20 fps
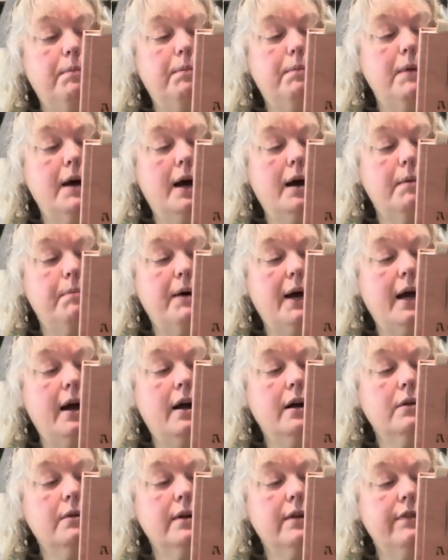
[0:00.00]
a
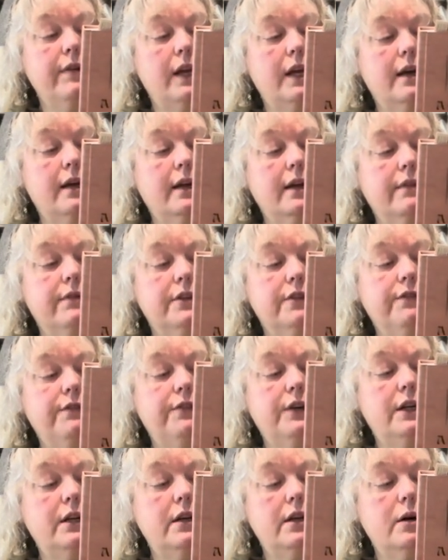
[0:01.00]
biography, it gives
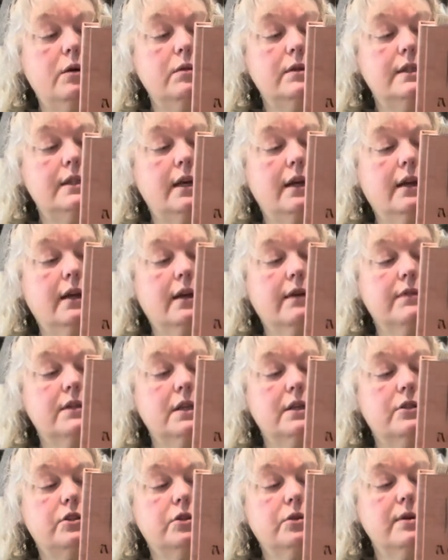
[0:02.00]
footnotes, it gives
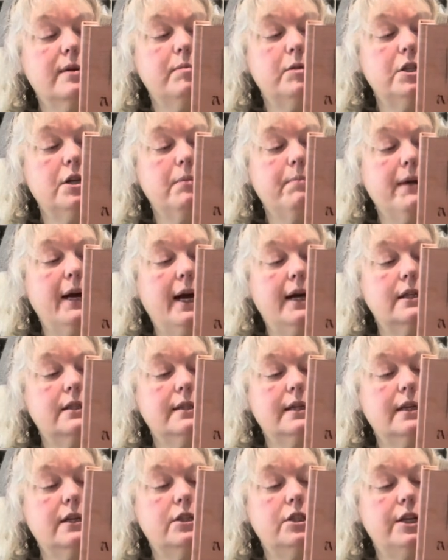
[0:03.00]
a scripture
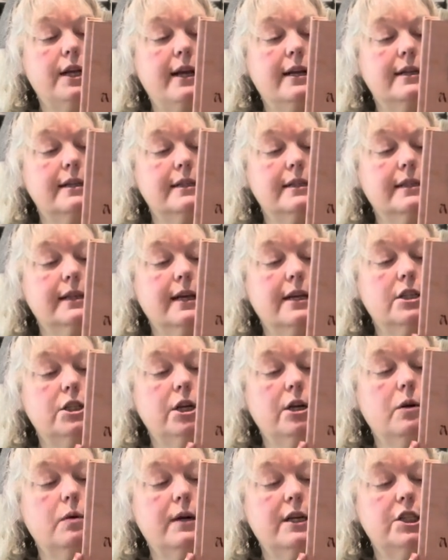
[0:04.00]
passage and
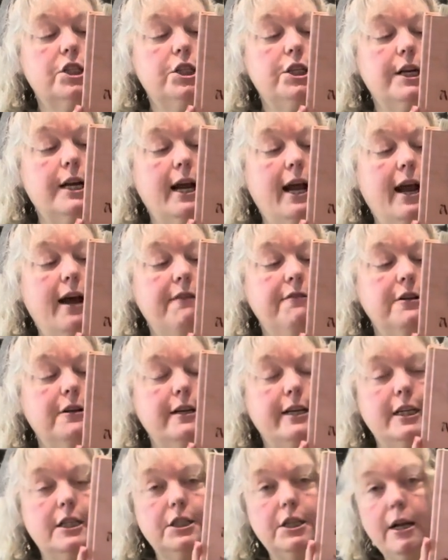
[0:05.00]
discussion question after
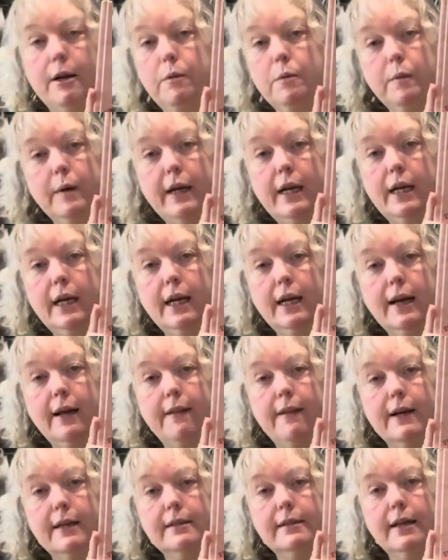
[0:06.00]
each day reading, and
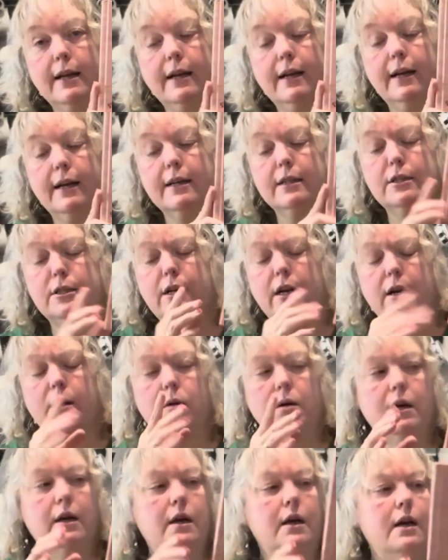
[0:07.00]
that's getting us,
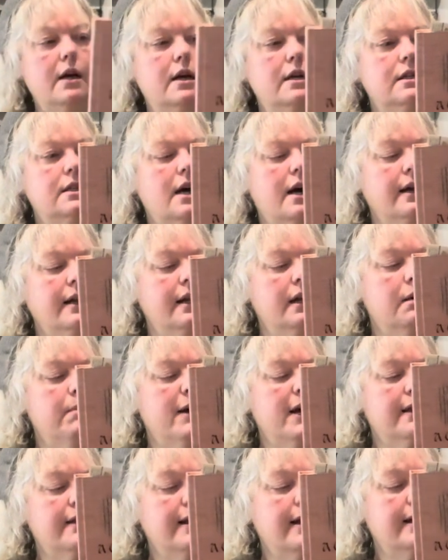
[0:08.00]
talking
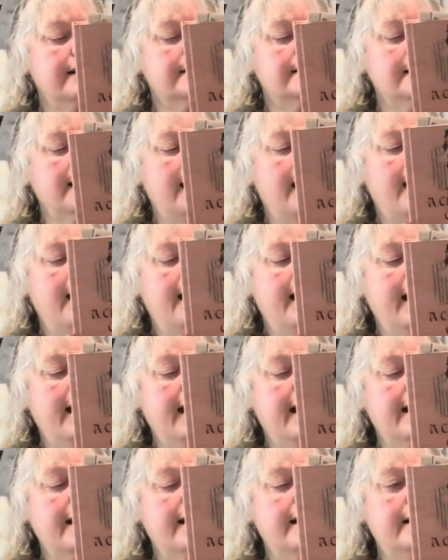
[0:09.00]
about things,
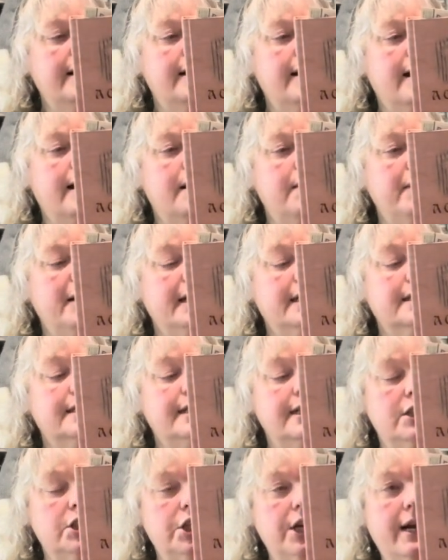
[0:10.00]
and
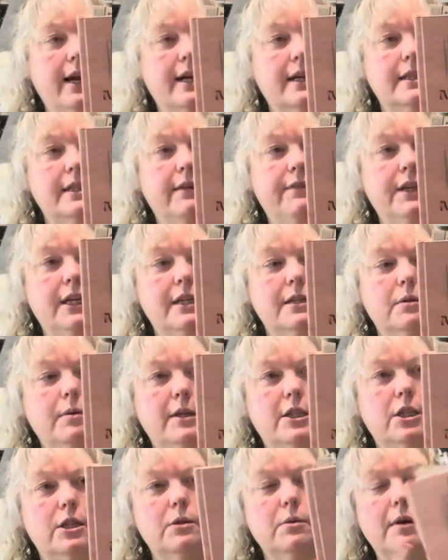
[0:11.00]
extension activities,
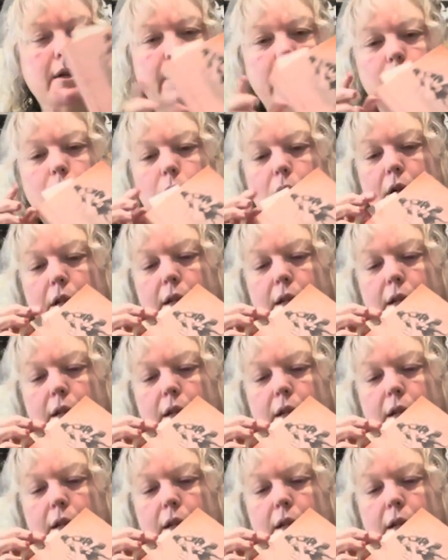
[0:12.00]
which is really cool,